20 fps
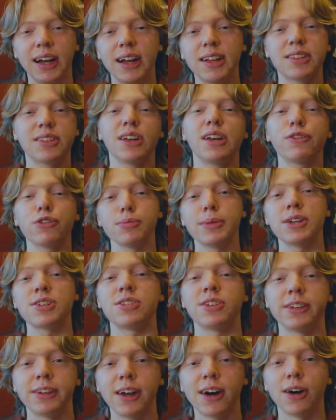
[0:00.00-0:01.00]
it's good
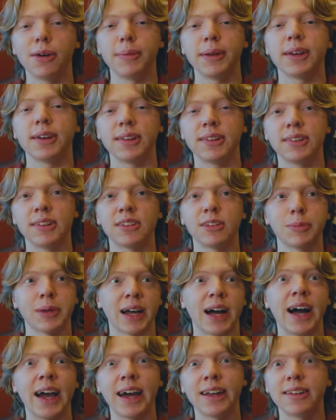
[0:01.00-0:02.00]
information to know because it's
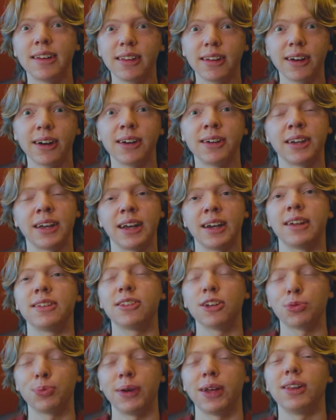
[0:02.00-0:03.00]
something I had to learn and it
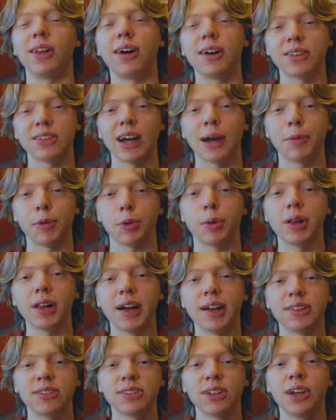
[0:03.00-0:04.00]
took me a long time to
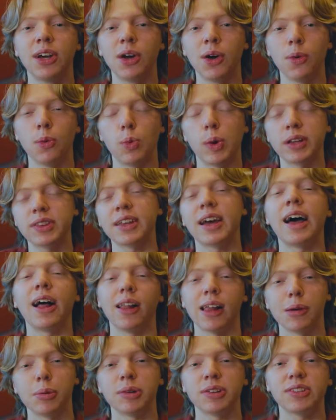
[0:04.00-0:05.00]
realize what the
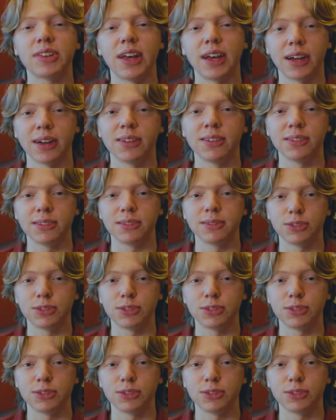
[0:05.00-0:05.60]
hell I was saying